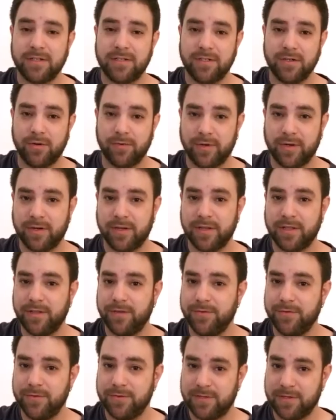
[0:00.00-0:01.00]
so we're gonna
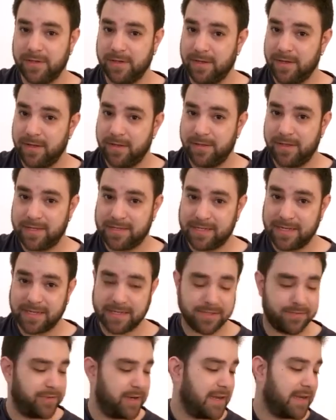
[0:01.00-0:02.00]
use the
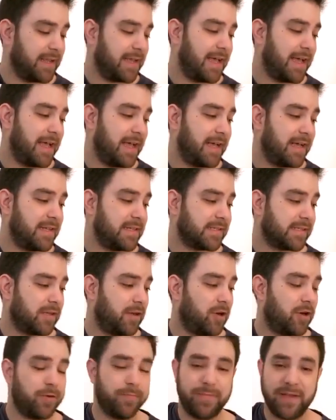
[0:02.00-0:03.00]
sixth string as
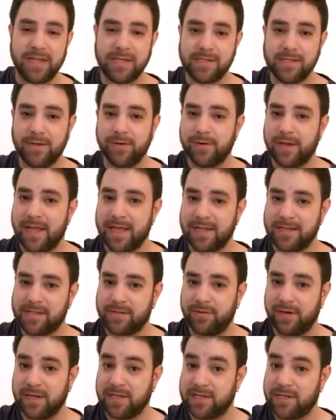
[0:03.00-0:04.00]
our bass note and
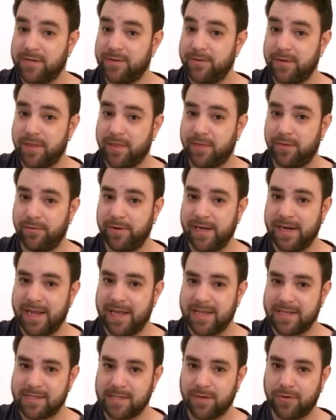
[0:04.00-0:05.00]
strings two and three
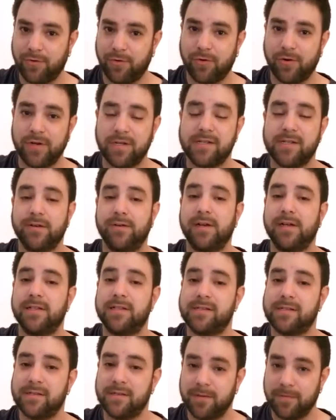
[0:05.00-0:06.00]
as the chord. So
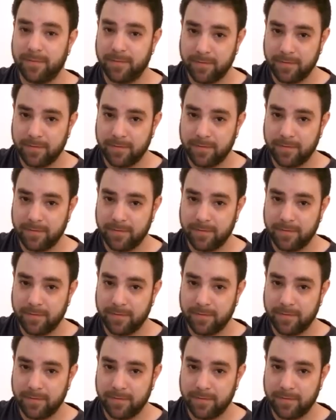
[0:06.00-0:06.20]
it's